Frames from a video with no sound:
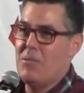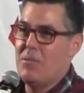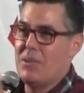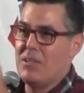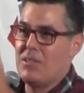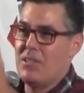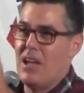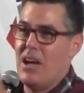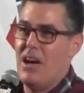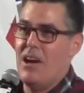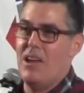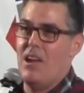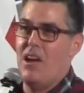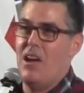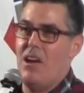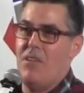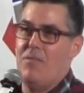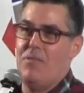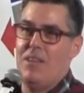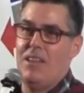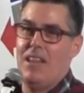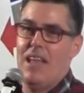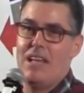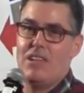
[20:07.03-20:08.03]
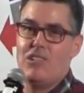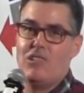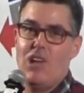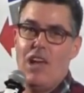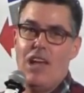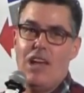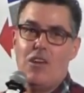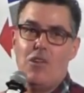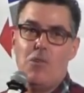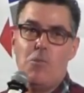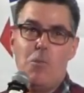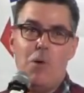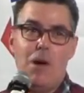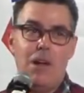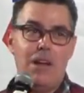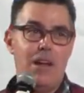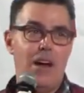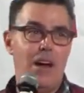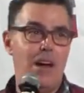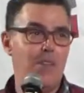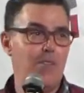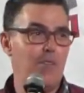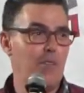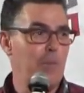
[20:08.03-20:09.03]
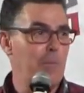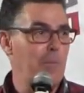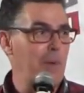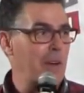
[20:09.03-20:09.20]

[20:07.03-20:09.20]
was cut off at, like, channel 100.